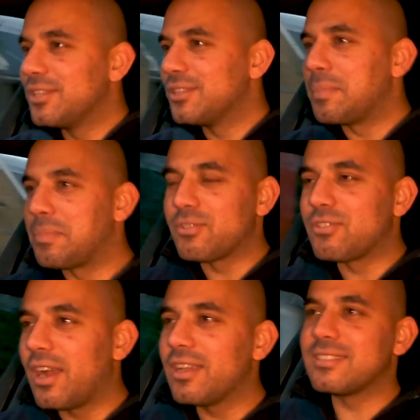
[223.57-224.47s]
the
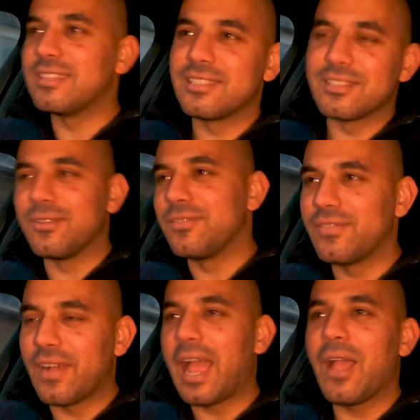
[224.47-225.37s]
preciseness of
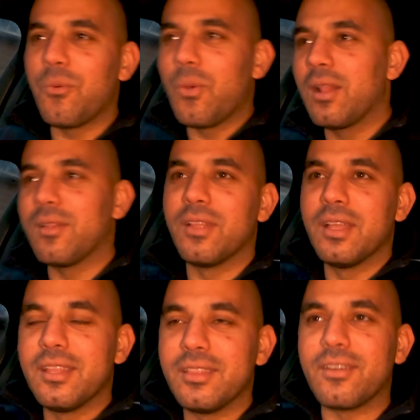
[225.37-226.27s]
how well
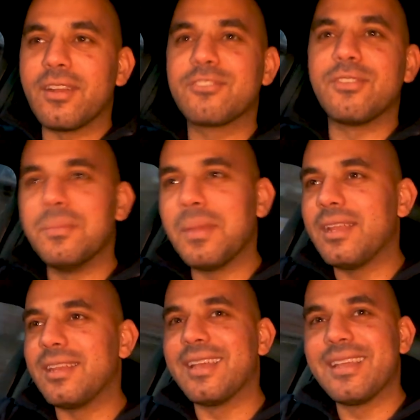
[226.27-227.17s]
they're actually made.